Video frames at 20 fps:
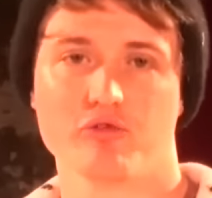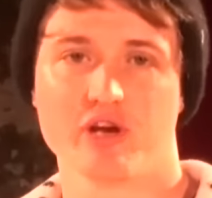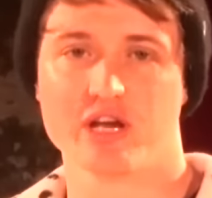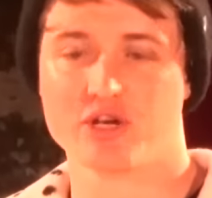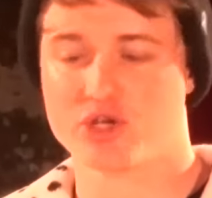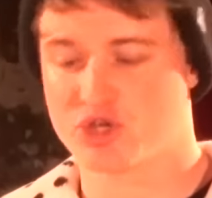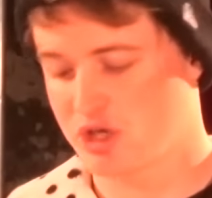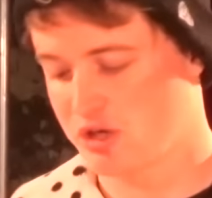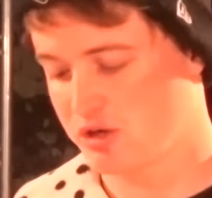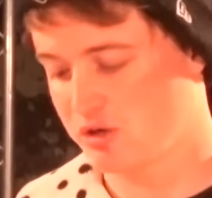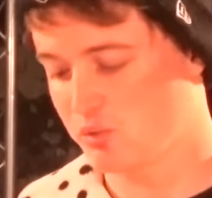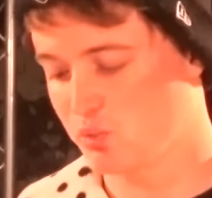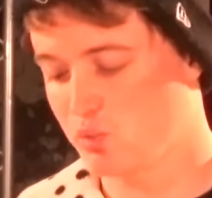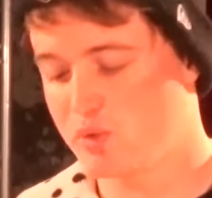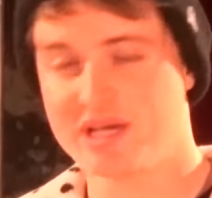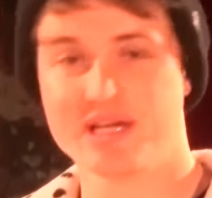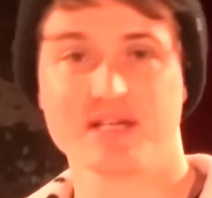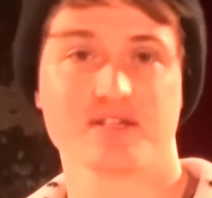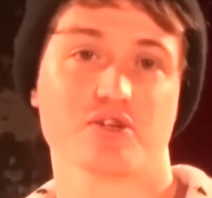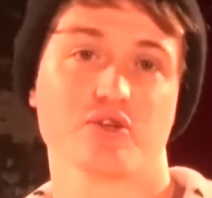Ranger
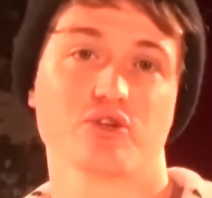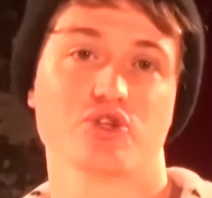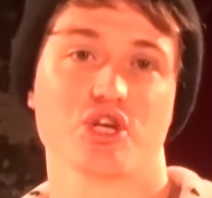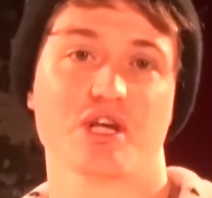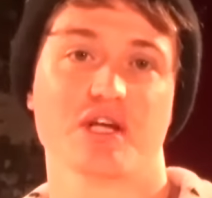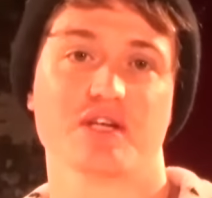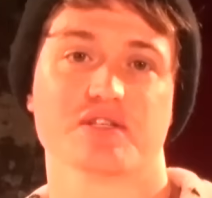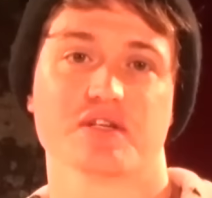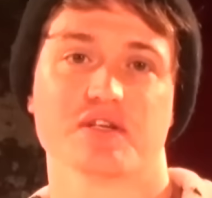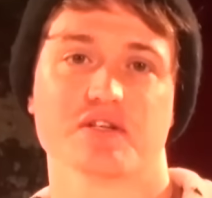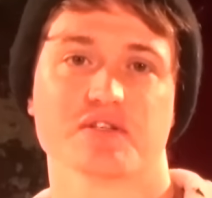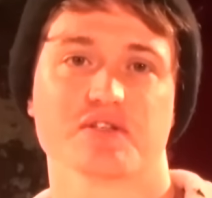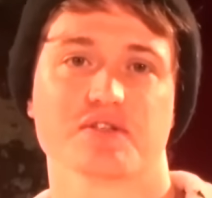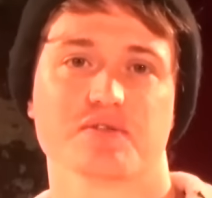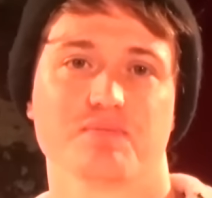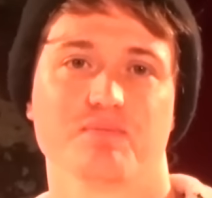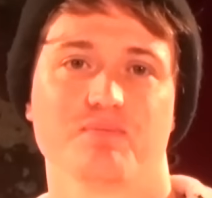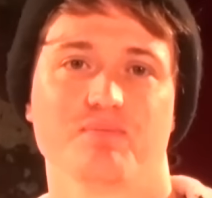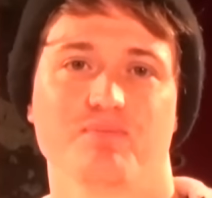Weasel Jesus."